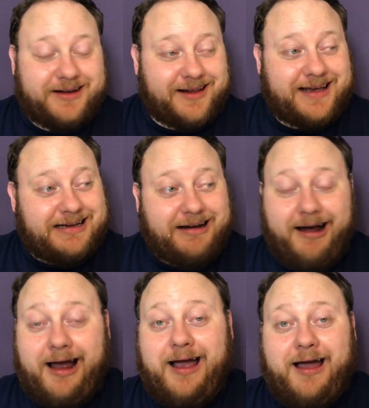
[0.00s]
like,
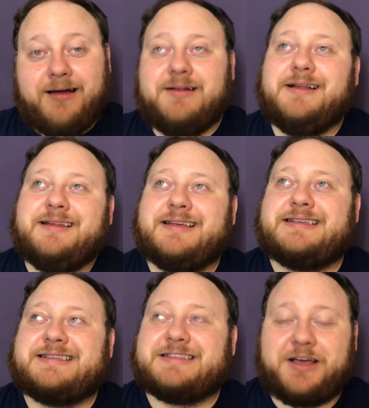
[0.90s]
this
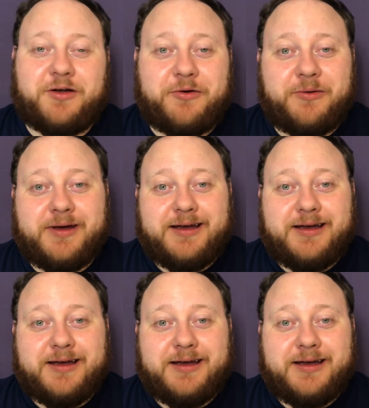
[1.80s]
is so